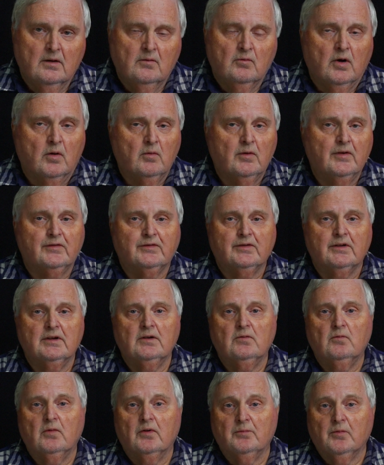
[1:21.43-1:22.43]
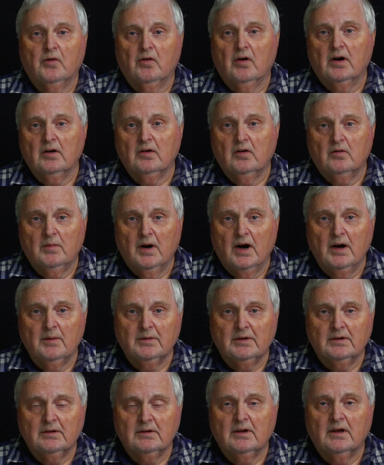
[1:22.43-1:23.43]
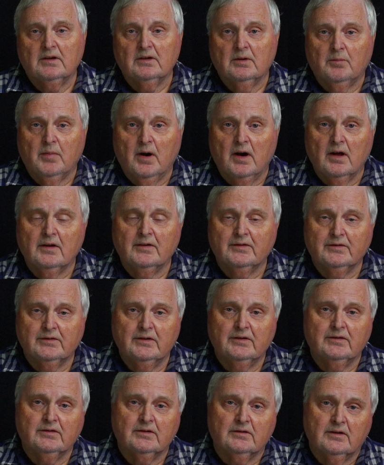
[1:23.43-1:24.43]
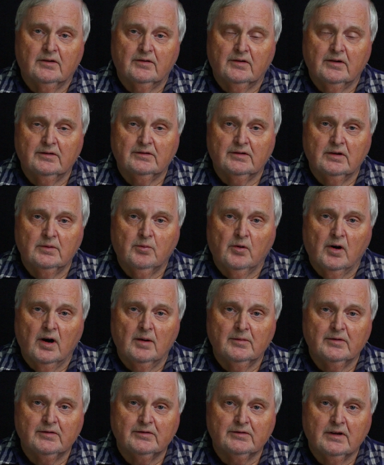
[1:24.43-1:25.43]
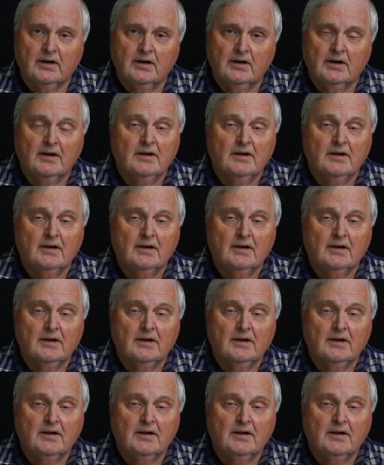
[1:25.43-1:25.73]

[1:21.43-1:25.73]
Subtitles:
What we see with Barack Obama and the policies and the things he promised,